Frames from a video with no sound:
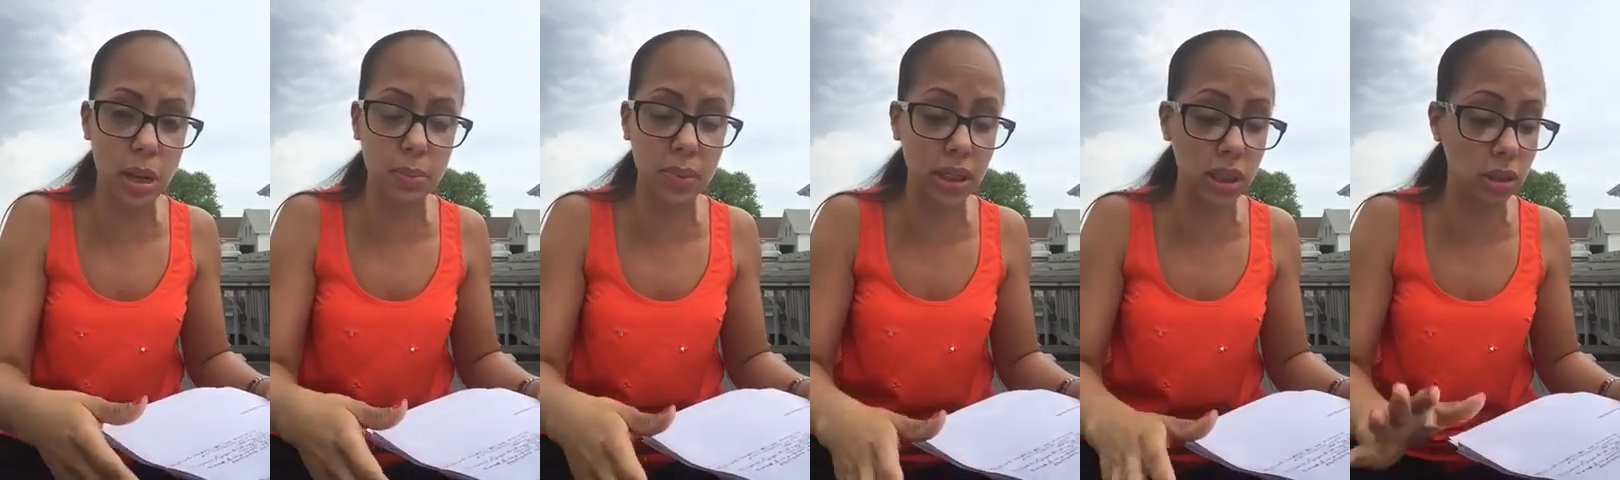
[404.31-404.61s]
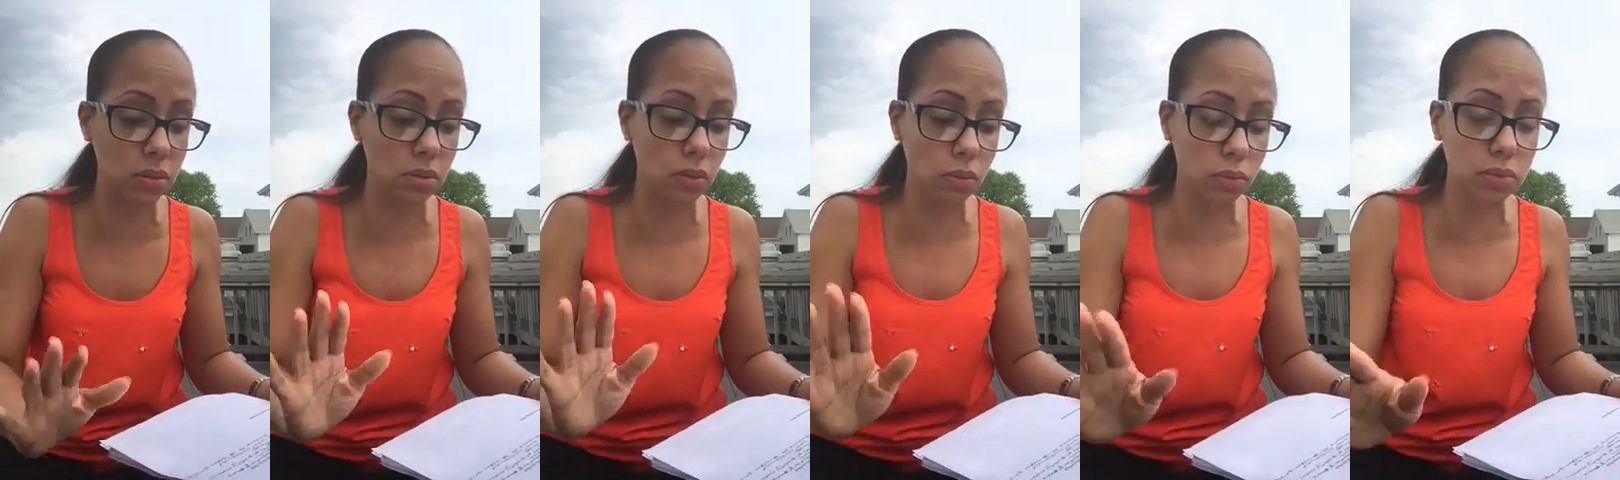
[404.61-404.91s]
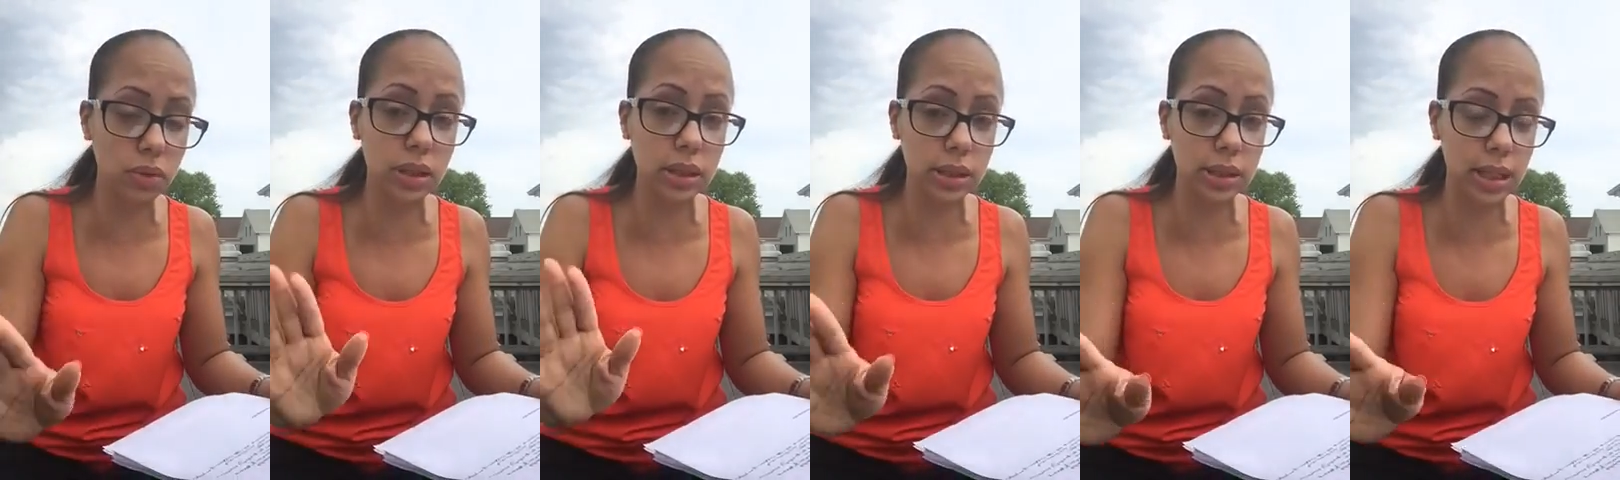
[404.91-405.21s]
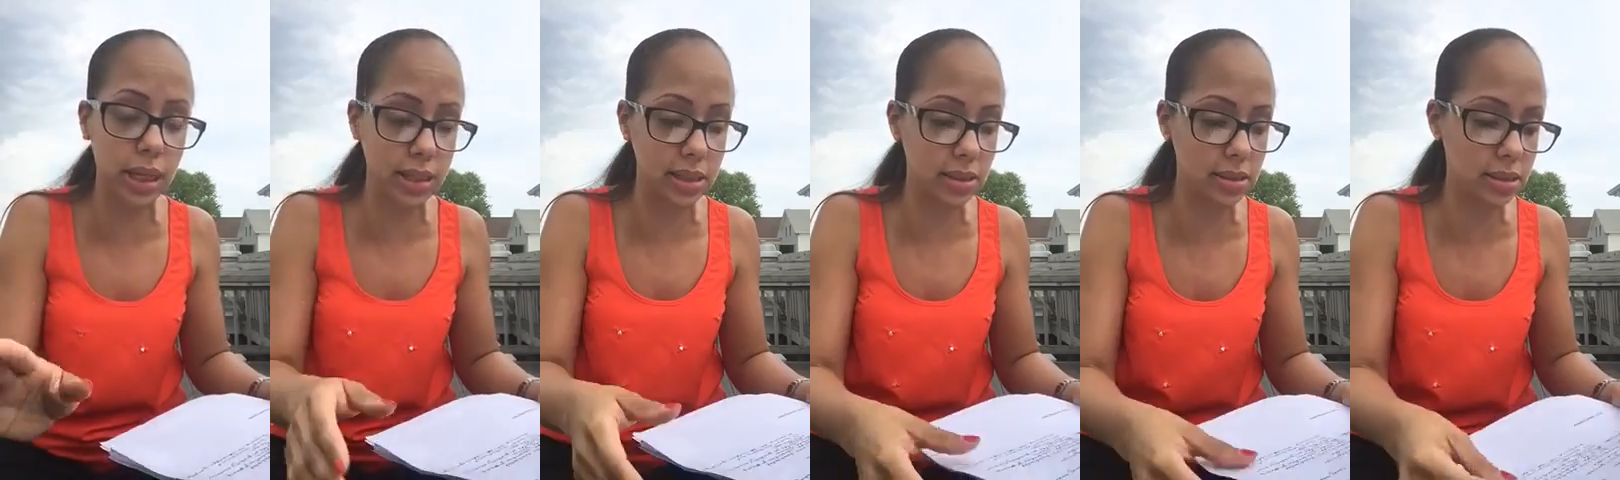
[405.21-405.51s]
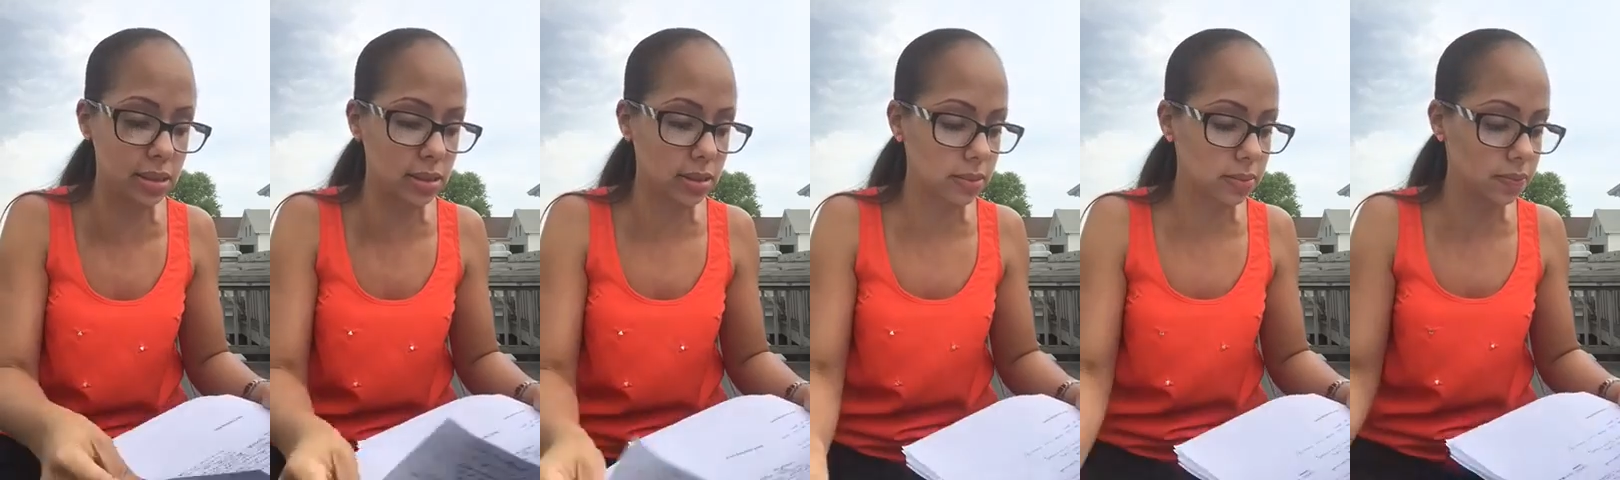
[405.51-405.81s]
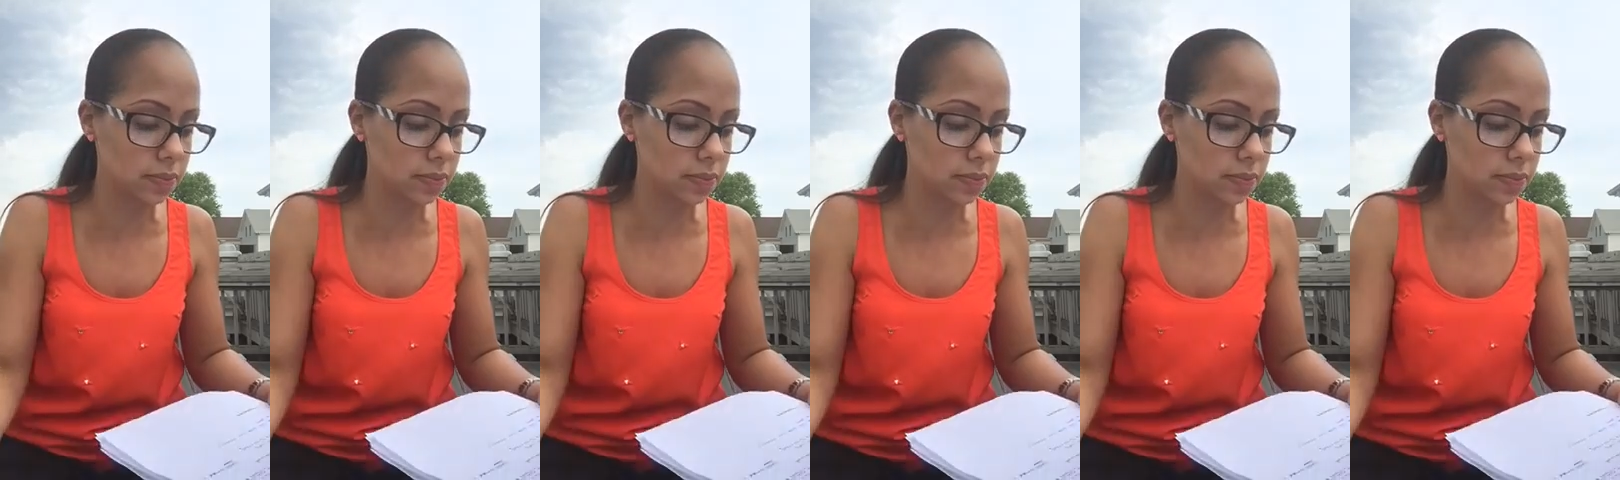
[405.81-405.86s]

I mean, really nice.